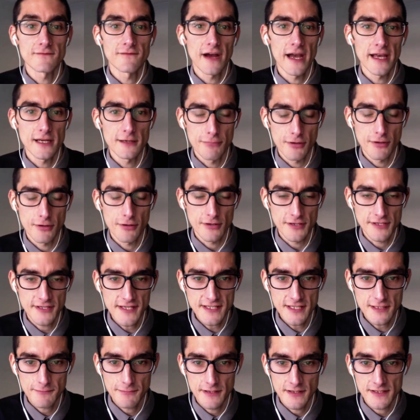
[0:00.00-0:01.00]
invited
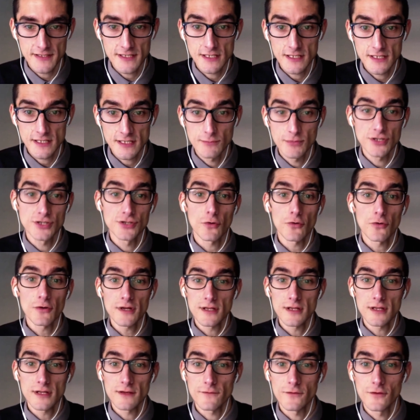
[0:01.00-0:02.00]
participants, the
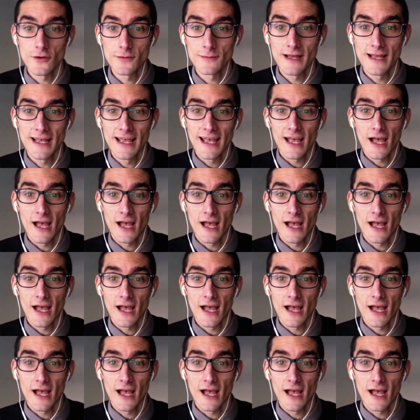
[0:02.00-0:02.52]
majority of whom